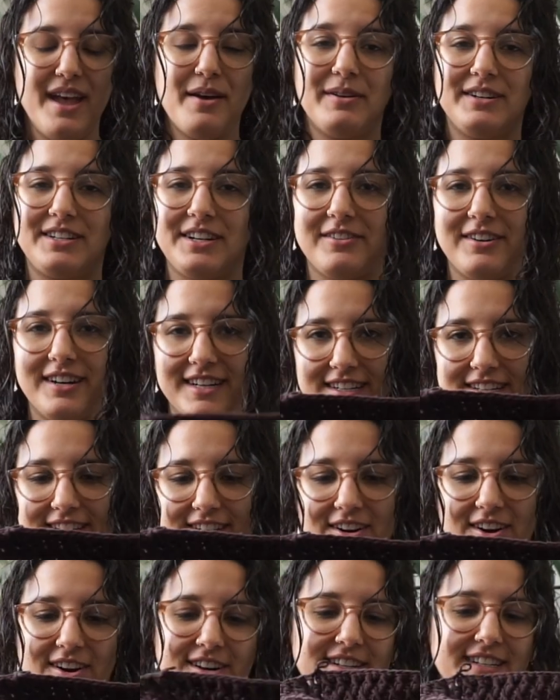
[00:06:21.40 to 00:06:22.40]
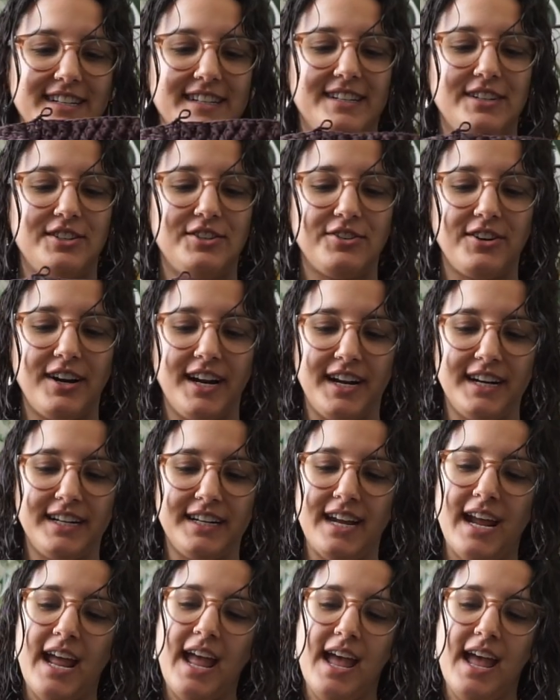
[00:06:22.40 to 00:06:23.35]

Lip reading: which I already started in the train,